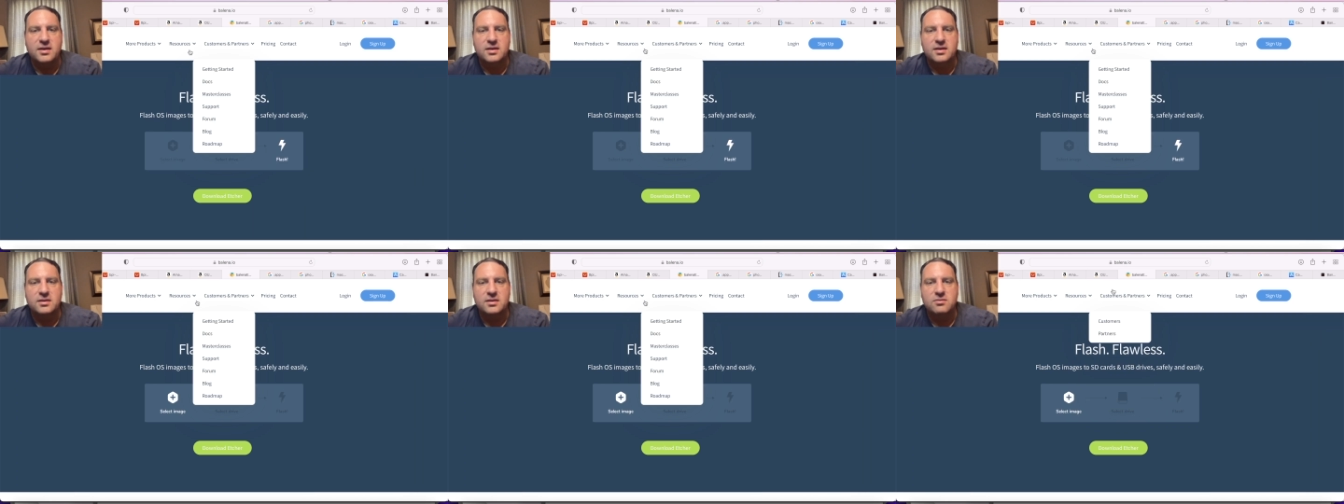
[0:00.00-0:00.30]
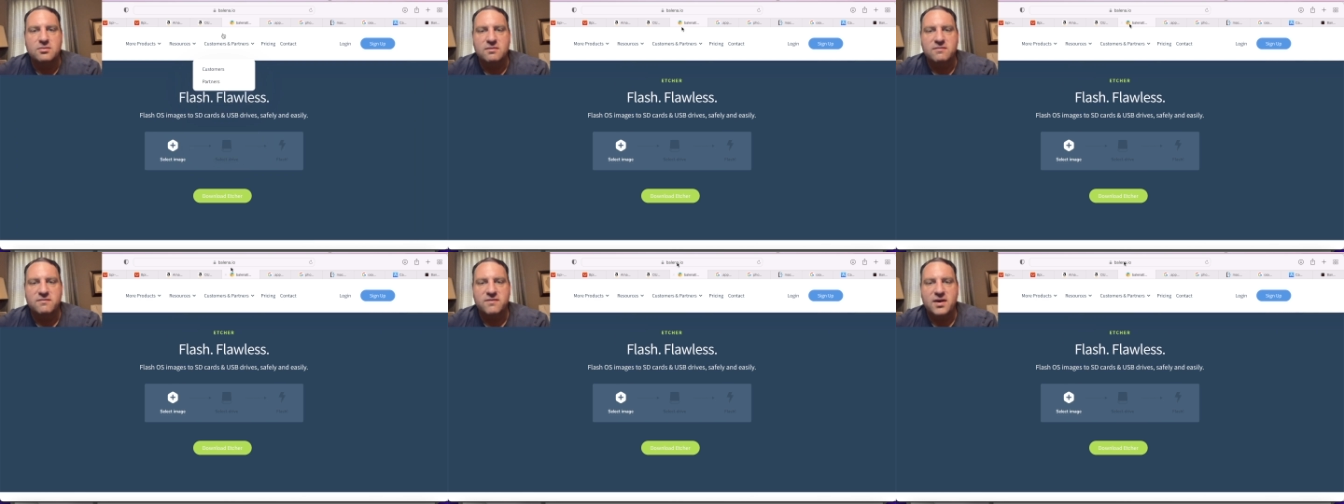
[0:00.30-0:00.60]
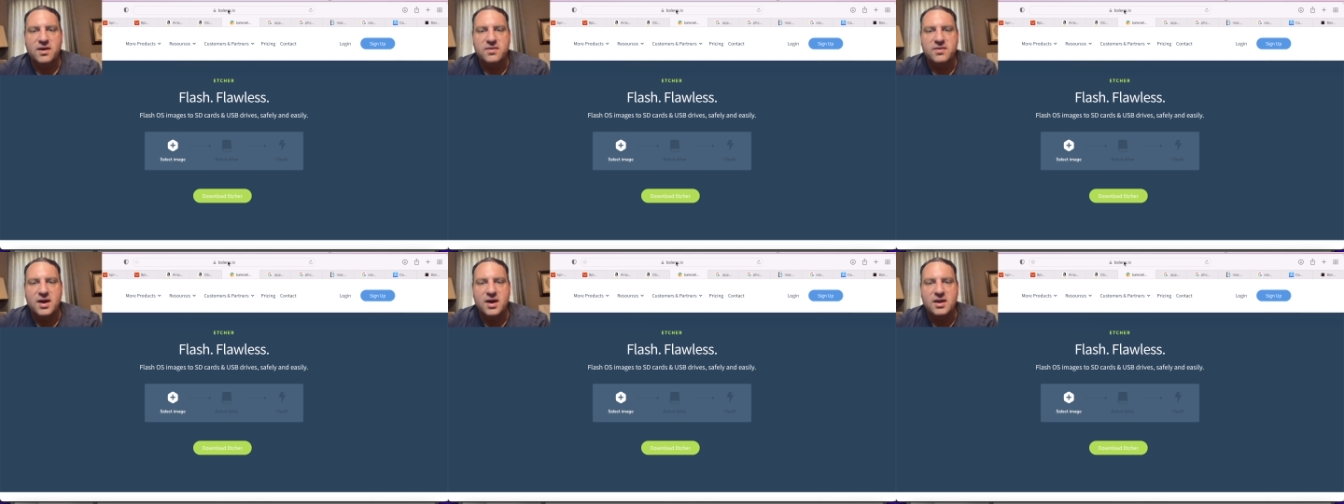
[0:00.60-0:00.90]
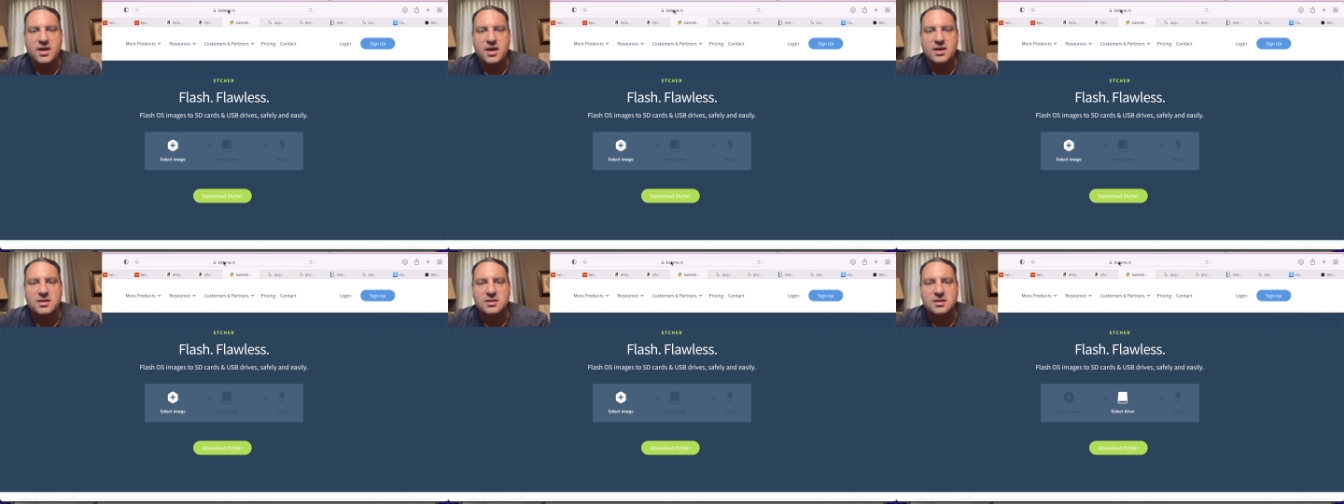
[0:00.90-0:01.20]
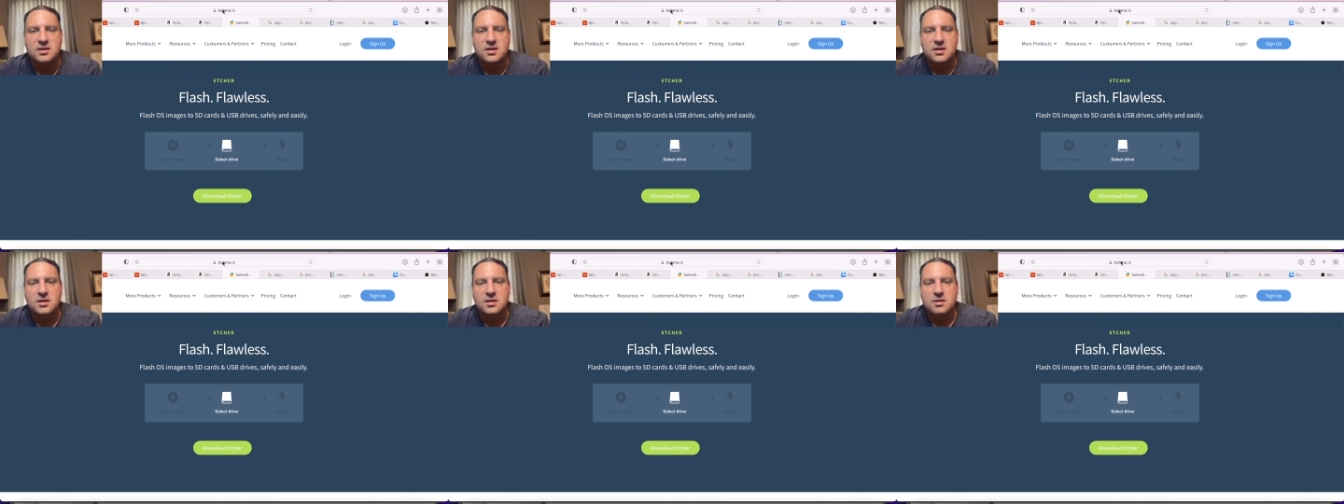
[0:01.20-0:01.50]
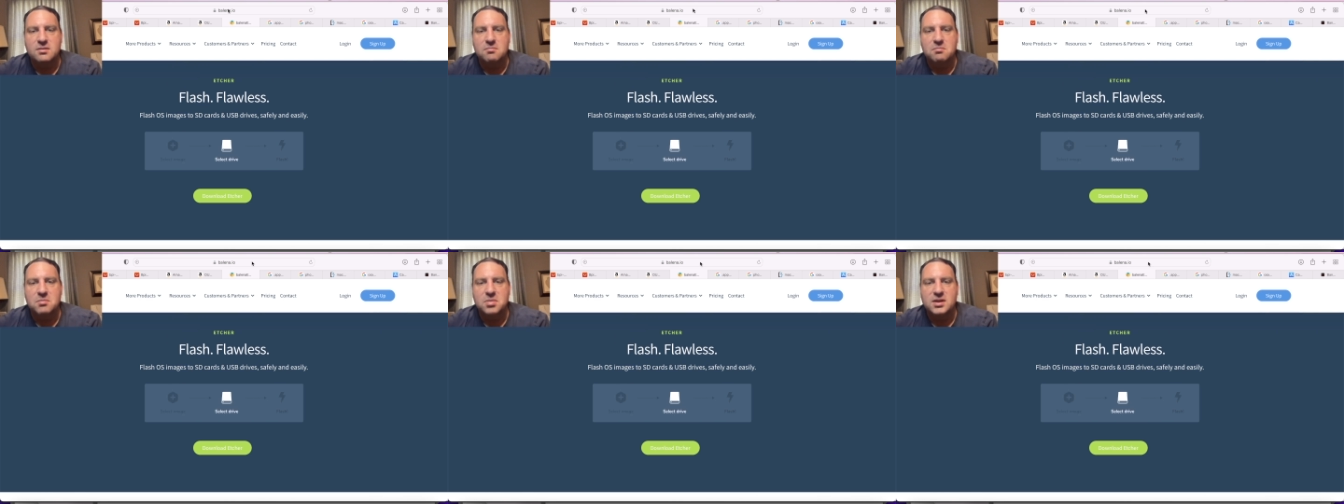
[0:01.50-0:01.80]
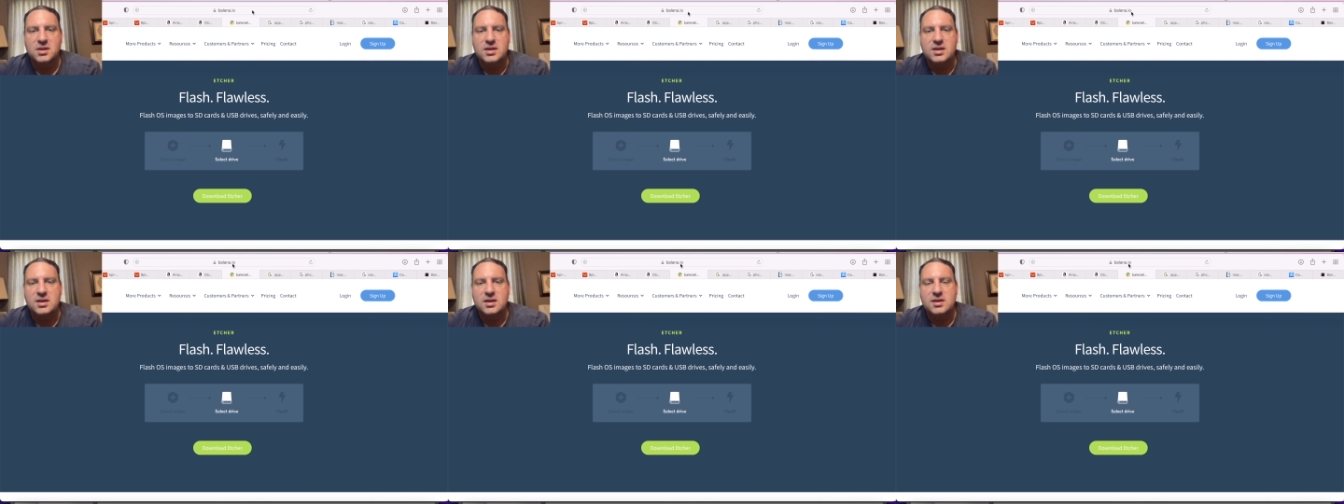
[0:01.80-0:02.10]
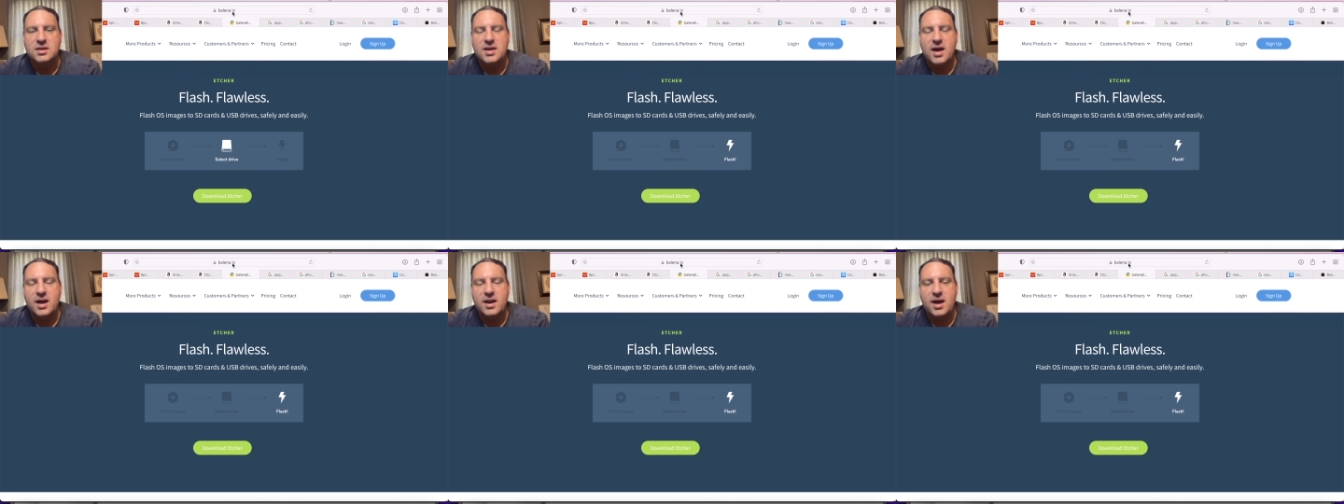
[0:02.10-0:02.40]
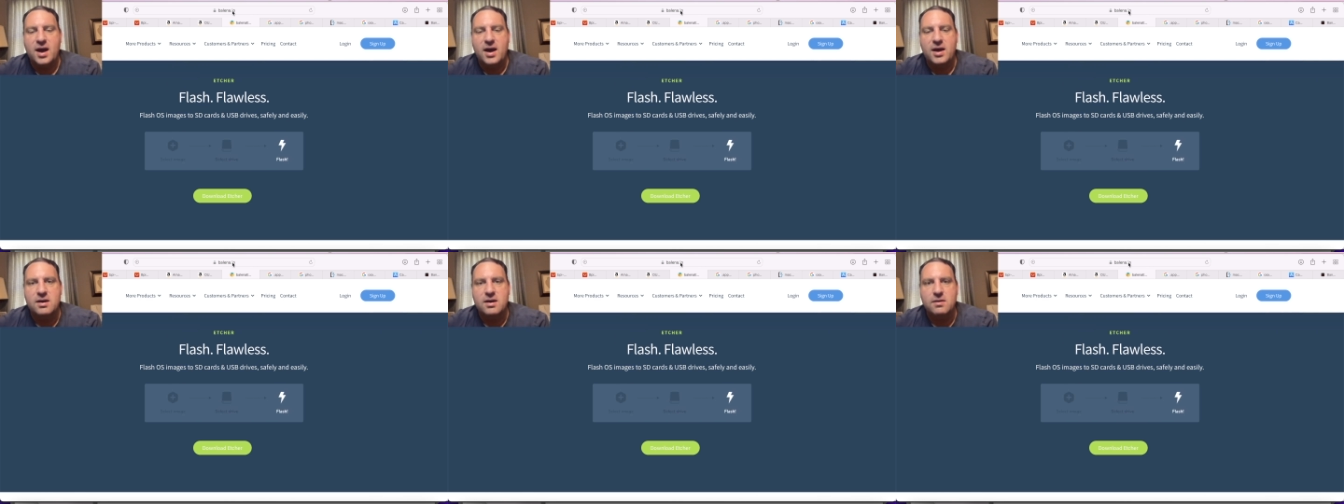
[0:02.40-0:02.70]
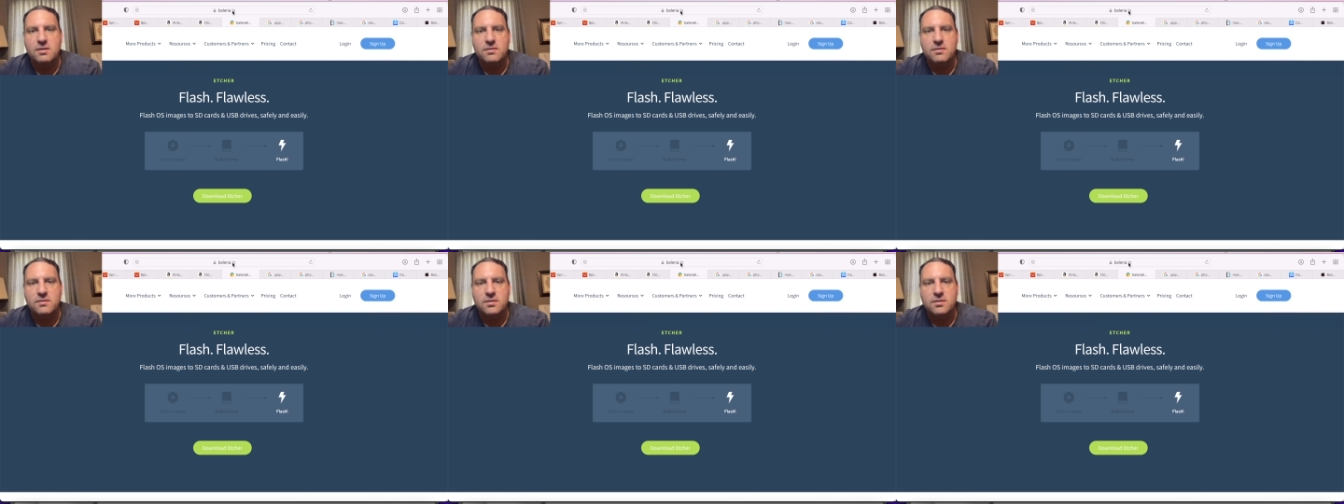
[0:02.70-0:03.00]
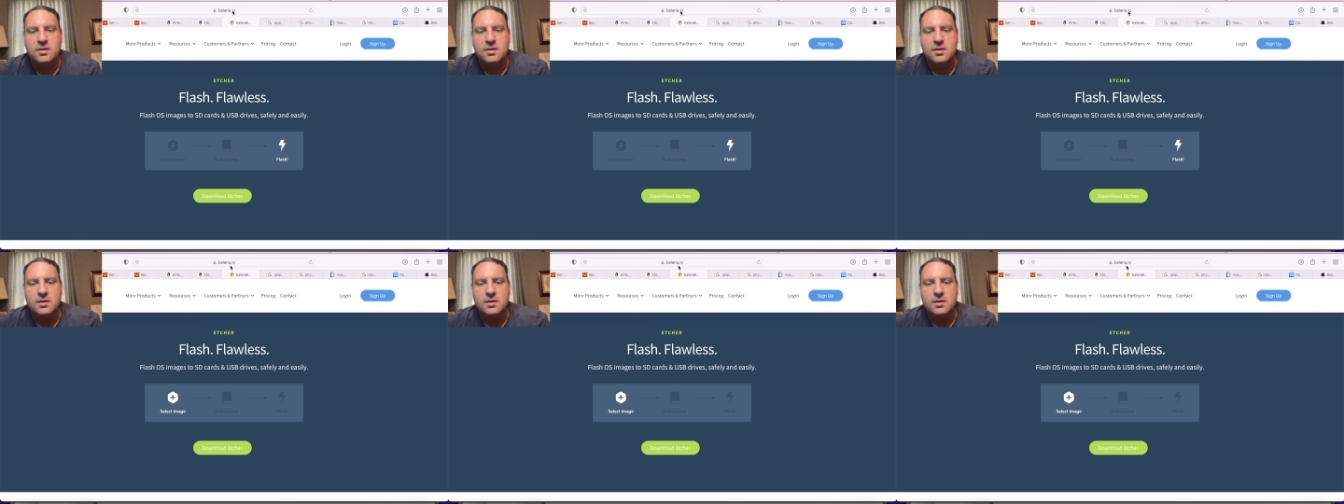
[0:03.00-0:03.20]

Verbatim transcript: And you can find that at balena.io.